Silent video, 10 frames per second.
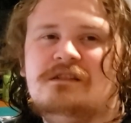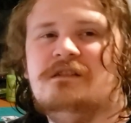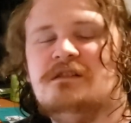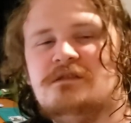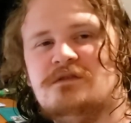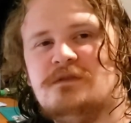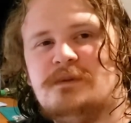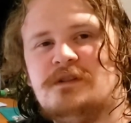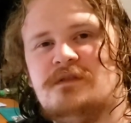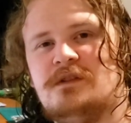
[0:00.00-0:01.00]
then there's a
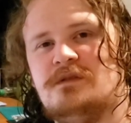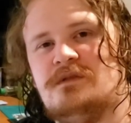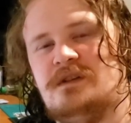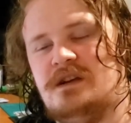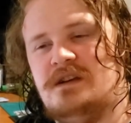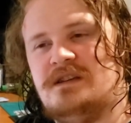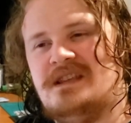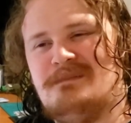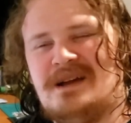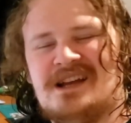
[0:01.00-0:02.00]
bunch of other things. I
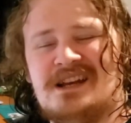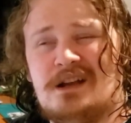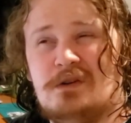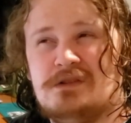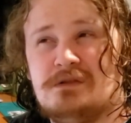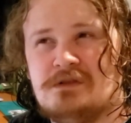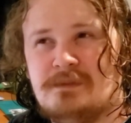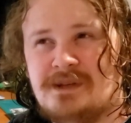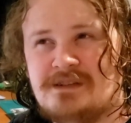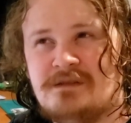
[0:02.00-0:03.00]
think Machining also Soul
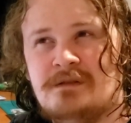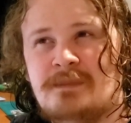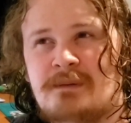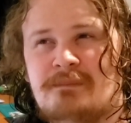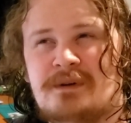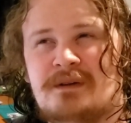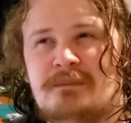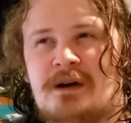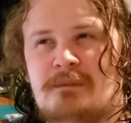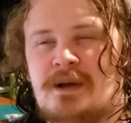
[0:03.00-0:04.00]
Blast a good bit, but
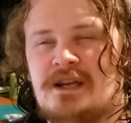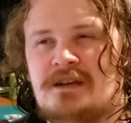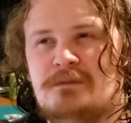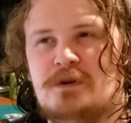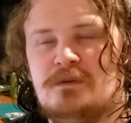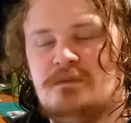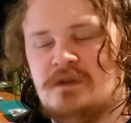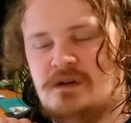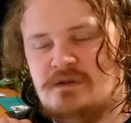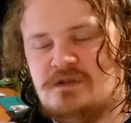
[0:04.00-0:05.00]
my Machining
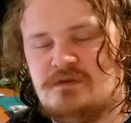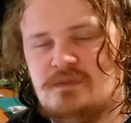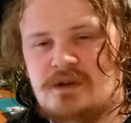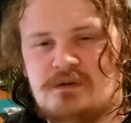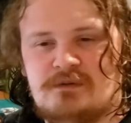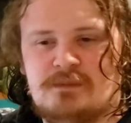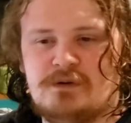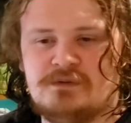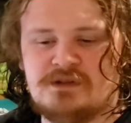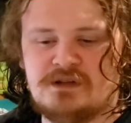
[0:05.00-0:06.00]
knowledge is weaker than
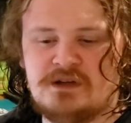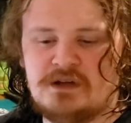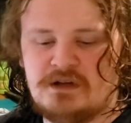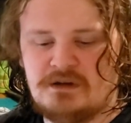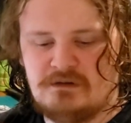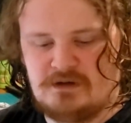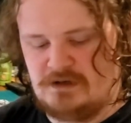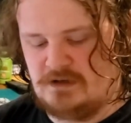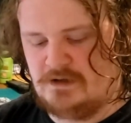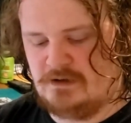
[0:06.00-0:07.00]
most.
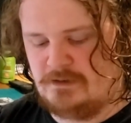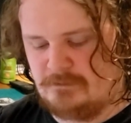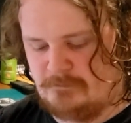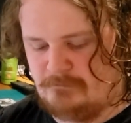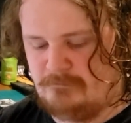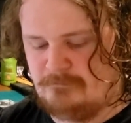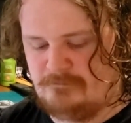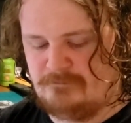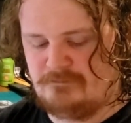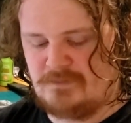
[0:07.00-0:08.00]
But
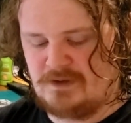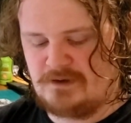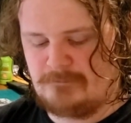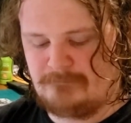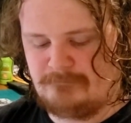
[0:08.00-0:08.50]
yeah.